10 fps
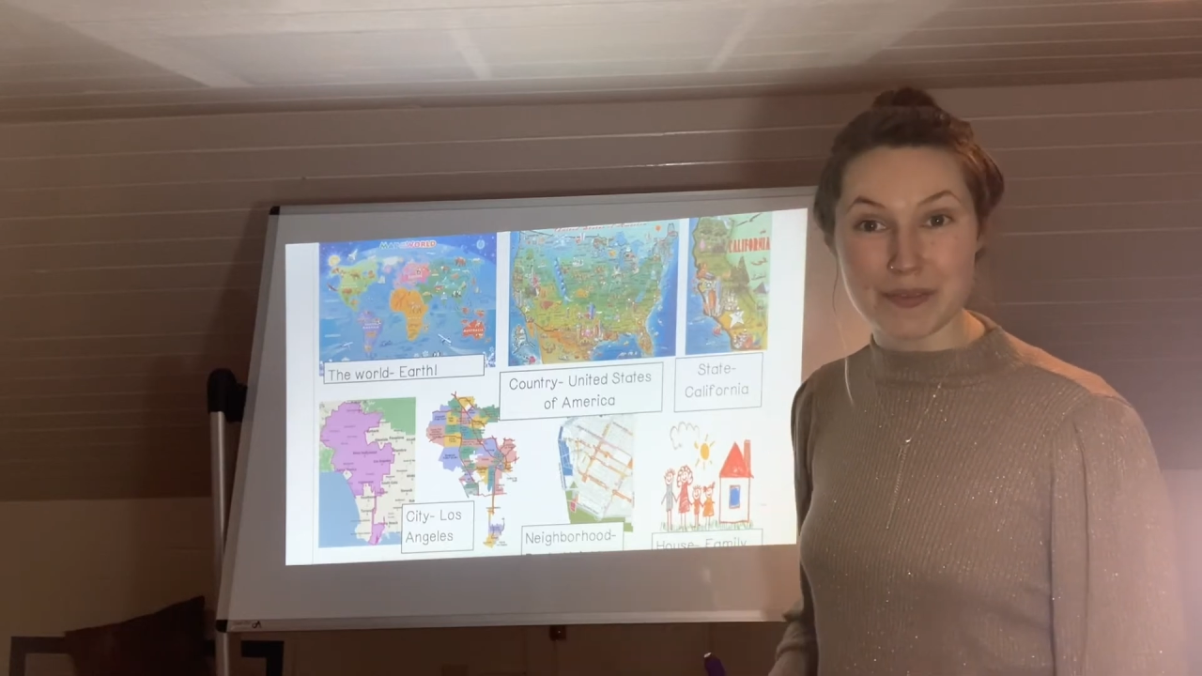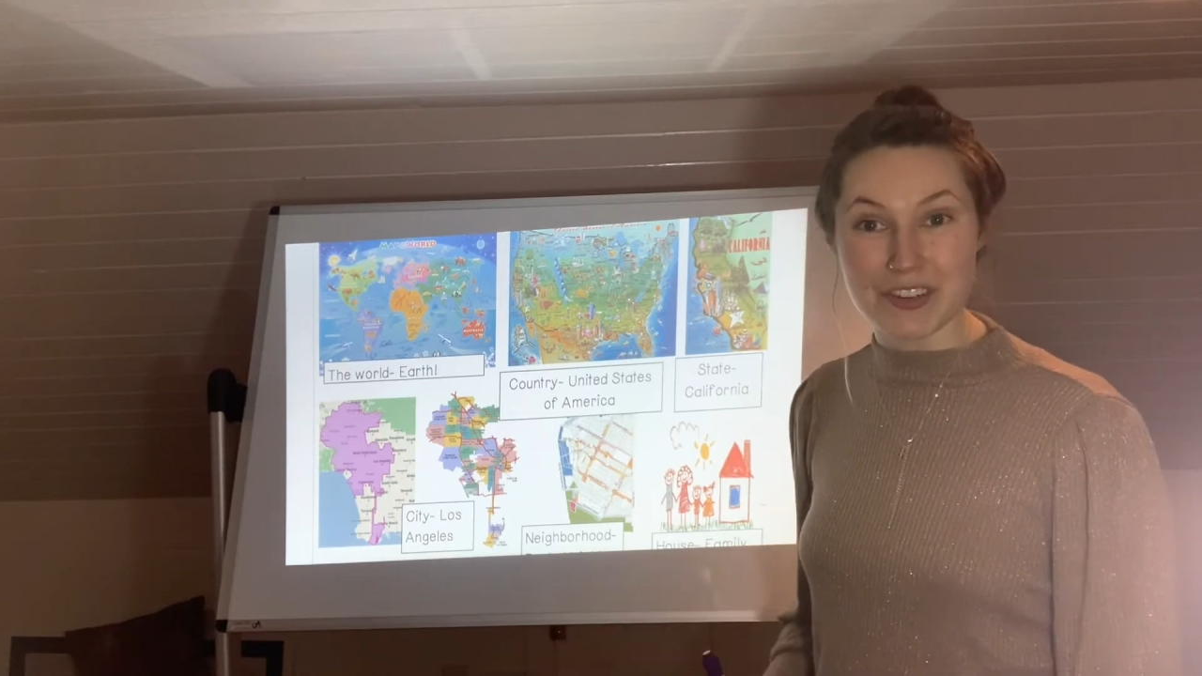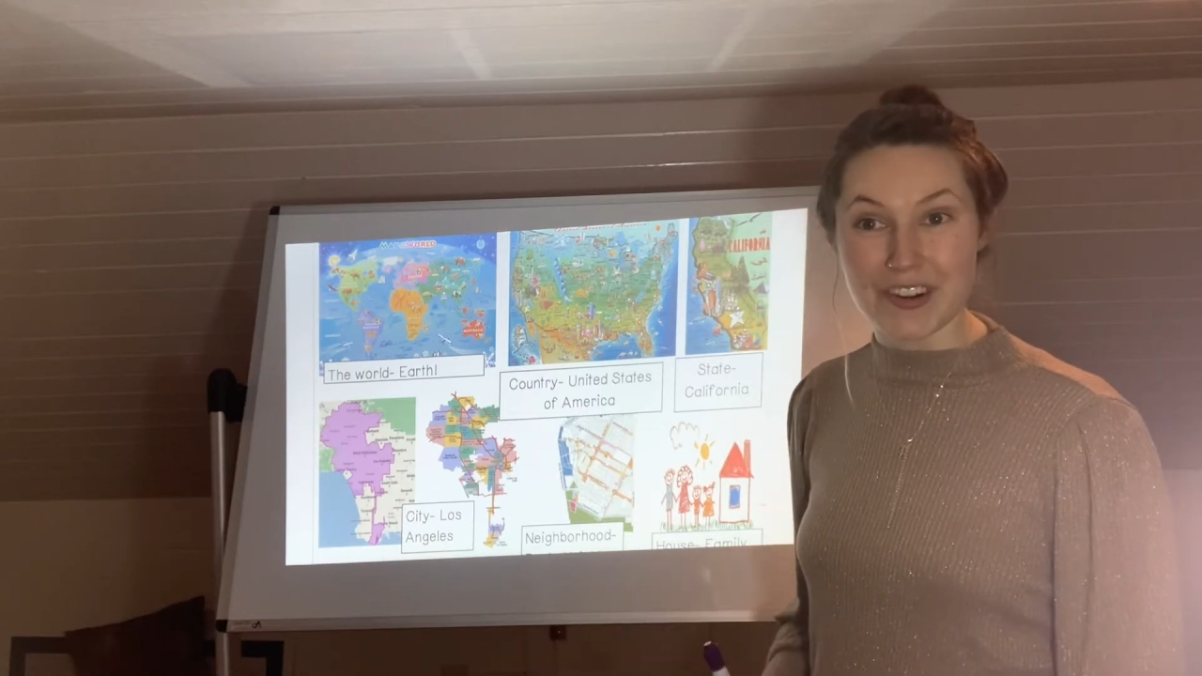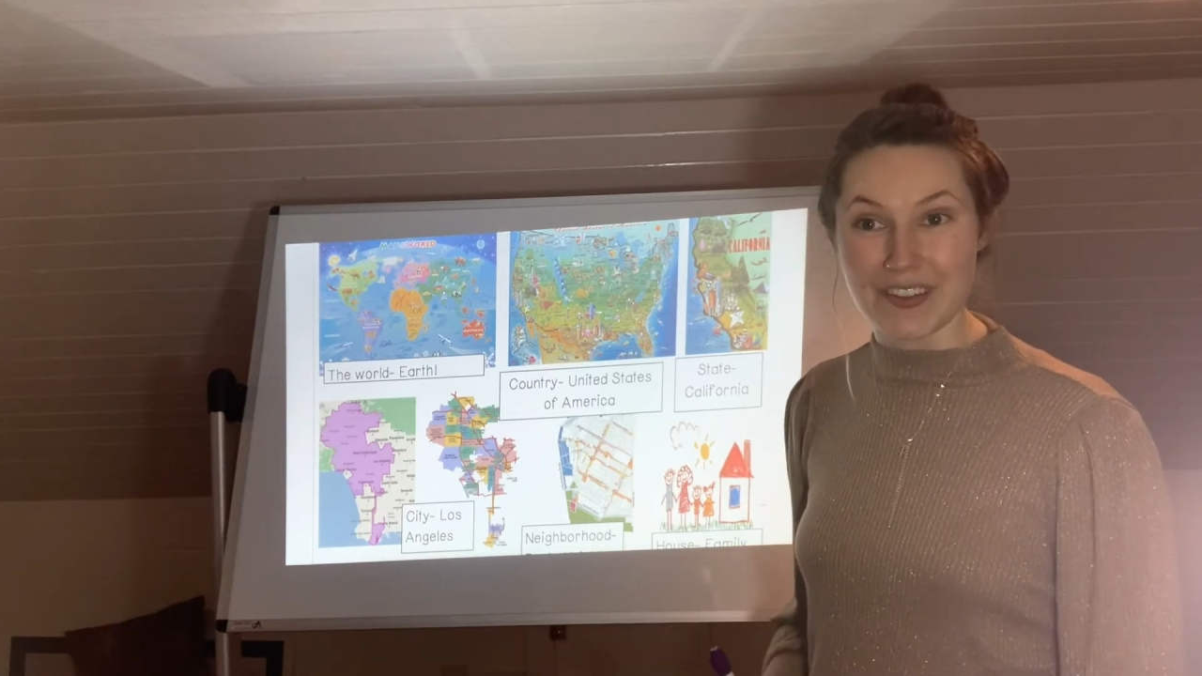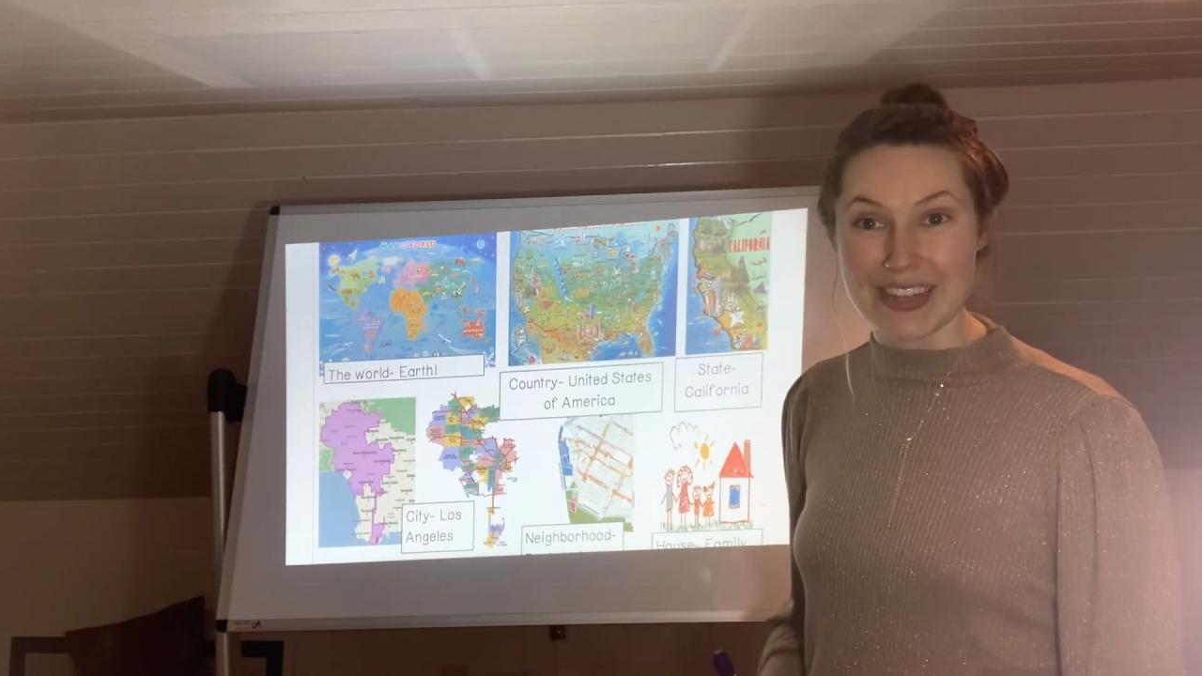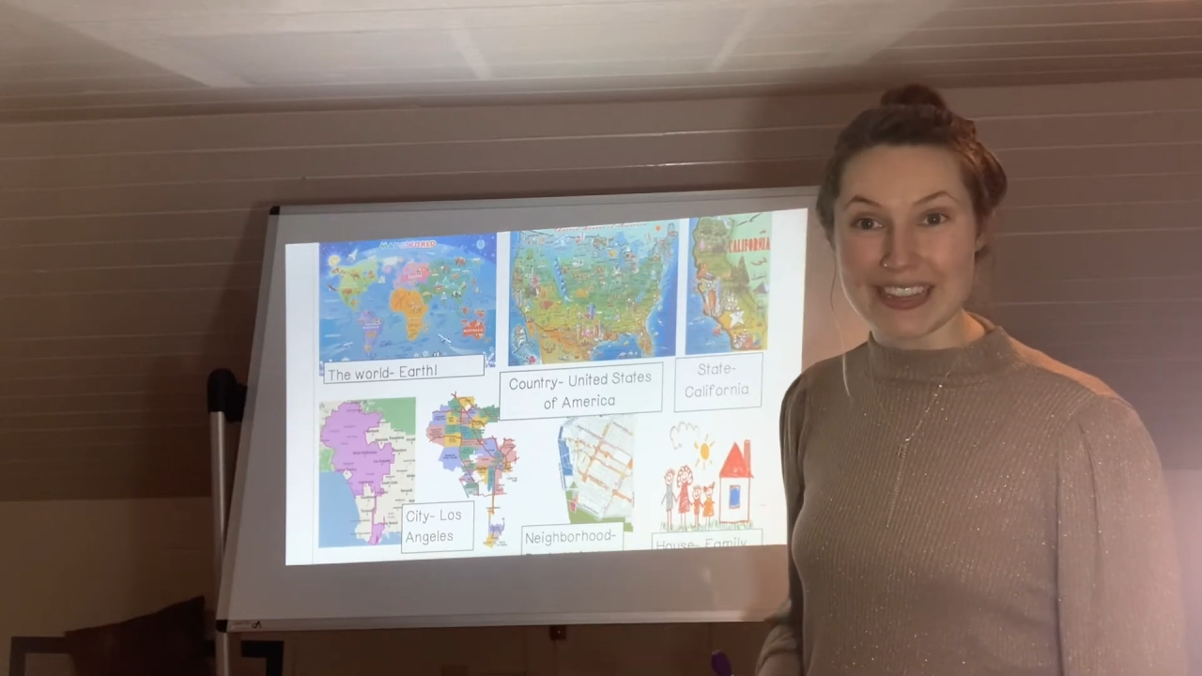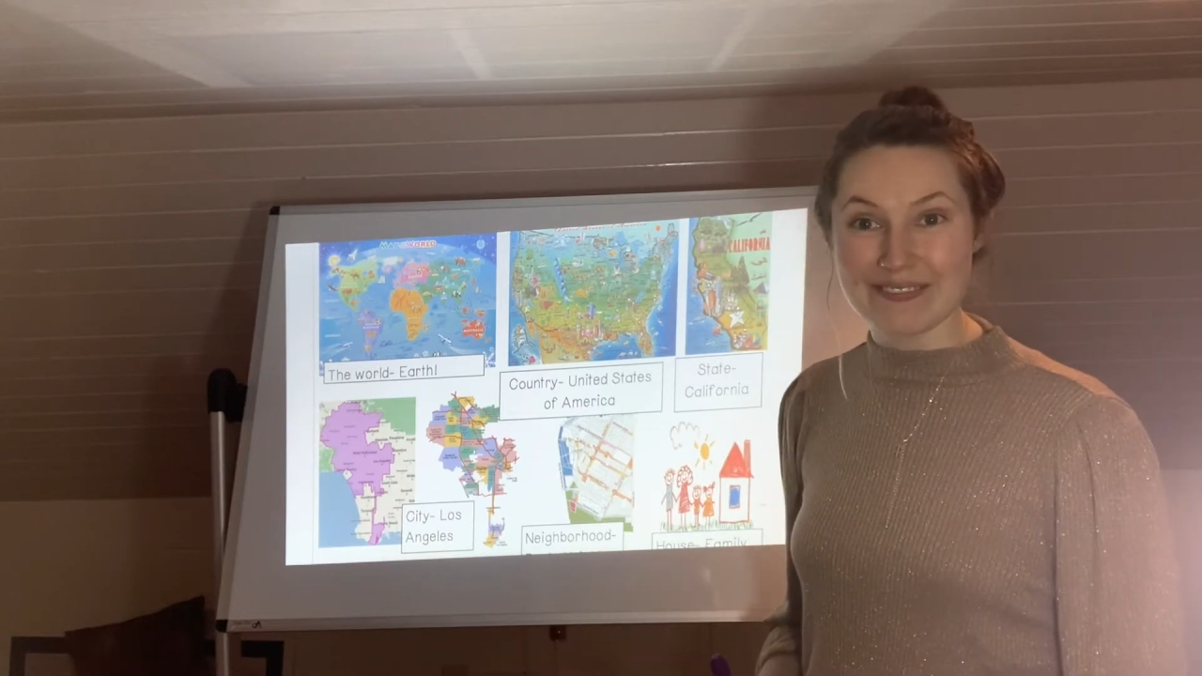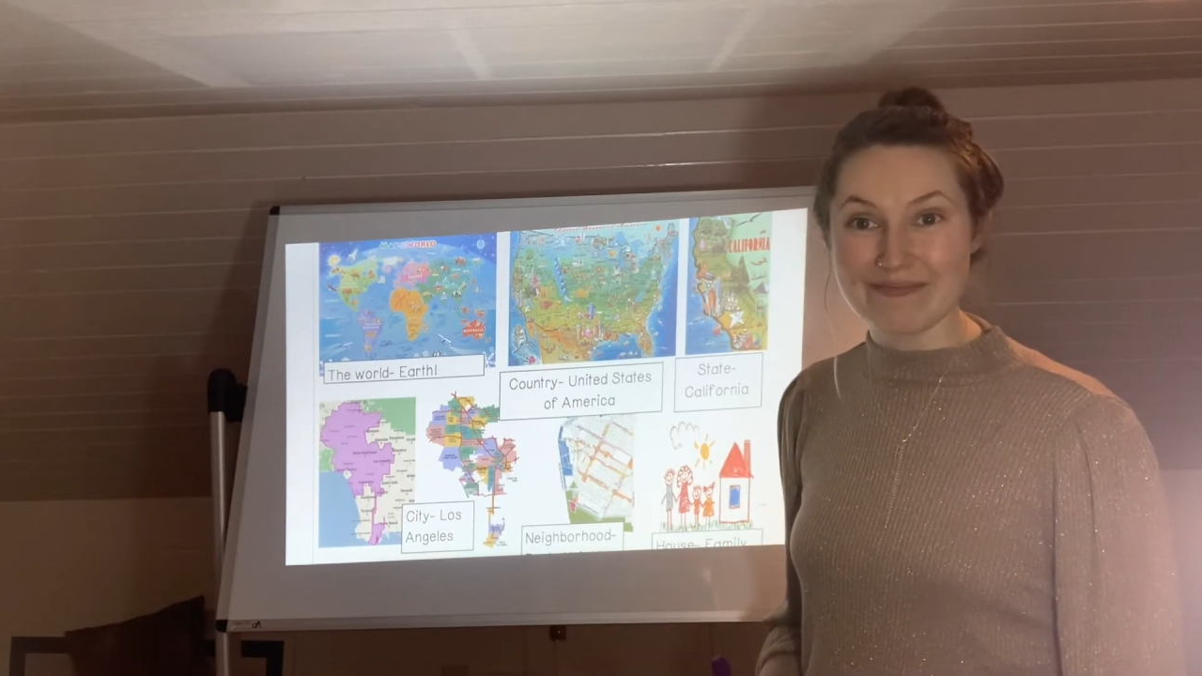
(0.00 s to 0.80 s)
journaling.